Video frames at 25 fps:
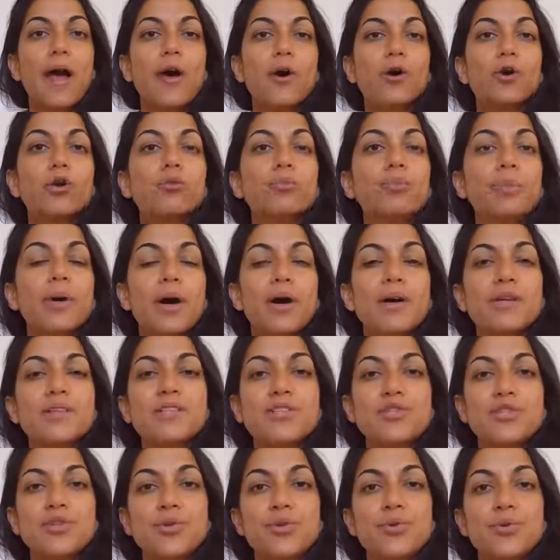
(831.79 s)
help
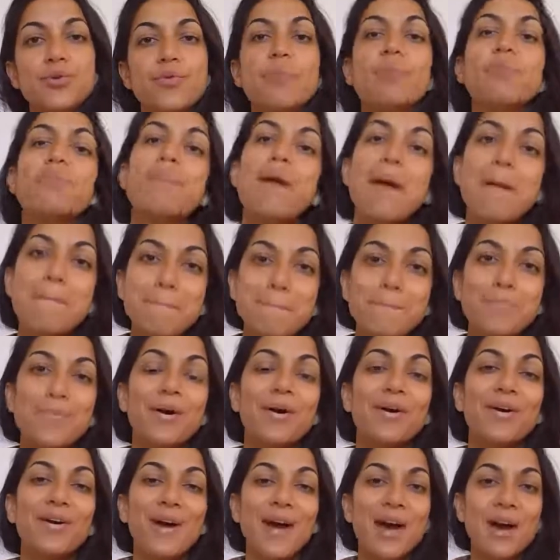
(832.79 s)
us to
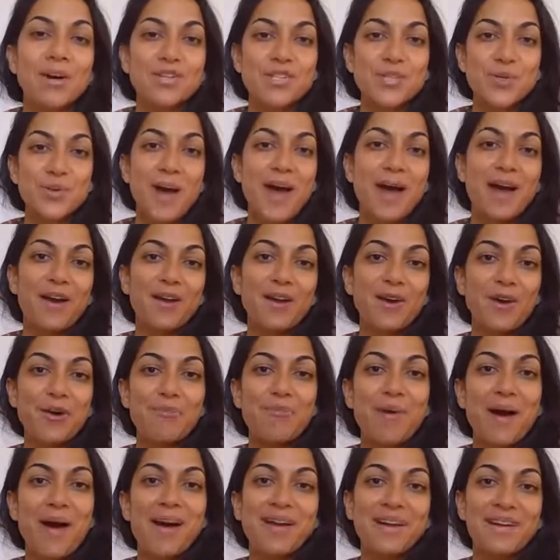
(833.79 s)
remember how to
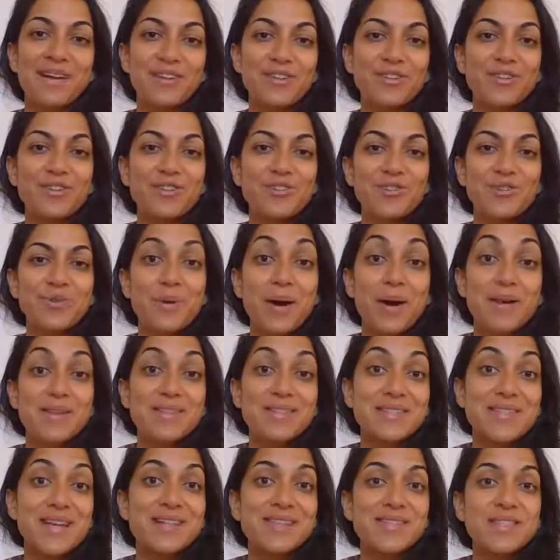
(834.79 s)
anchor back into
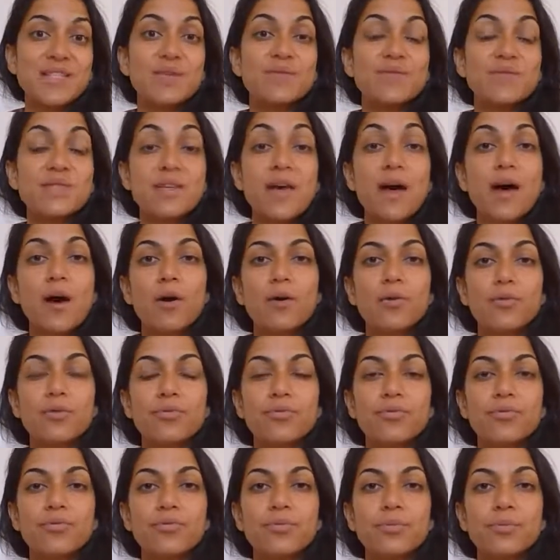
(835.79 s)
our sense of
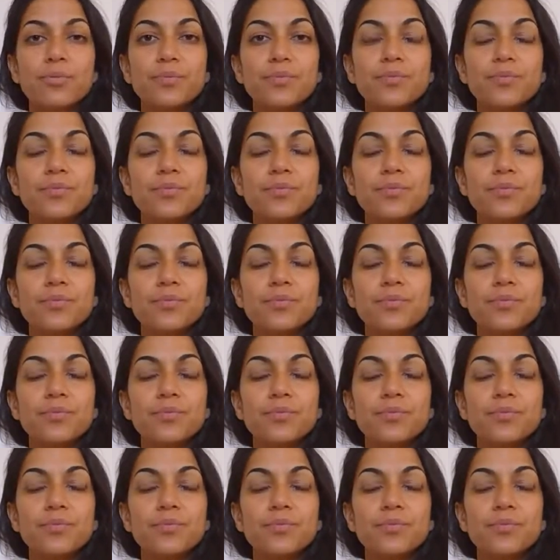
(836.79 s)
self.